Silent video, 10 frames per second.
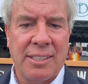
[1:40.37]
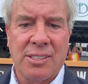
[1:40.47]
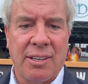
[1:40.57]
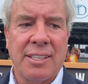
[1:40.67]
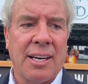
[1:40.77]

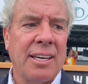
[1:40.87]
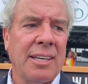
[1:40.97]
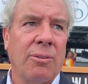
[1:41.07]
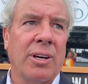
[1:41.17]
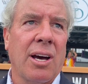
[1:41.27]
So I, th I
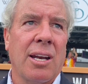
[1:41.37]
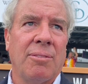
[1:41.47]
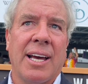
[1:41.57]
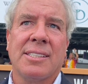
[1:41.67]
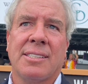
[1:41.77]
think what got him
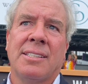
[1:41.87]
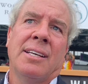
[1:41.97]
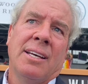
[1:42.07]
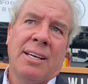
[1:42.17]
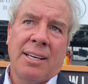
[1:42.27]
last
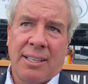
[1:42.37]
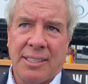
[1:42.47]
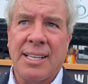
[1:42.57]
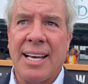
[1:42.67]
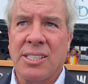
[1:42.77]

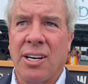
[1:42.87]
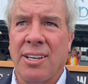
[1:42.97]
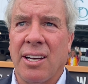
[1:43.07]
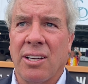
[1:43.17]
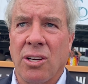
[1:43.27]
his last start
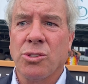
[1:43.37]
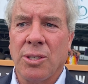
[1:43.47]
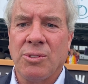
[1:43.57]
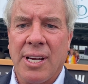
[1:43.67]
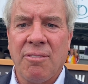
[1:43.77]
down at
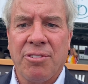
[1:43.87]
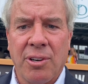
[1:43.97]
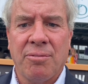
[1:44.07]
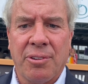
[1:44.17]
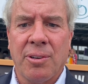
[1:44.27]
Gulfstream was that
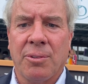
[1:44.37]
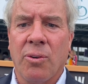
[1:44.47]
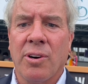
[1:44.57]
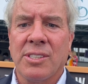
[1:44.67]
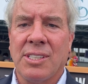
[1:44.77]
firm firm course.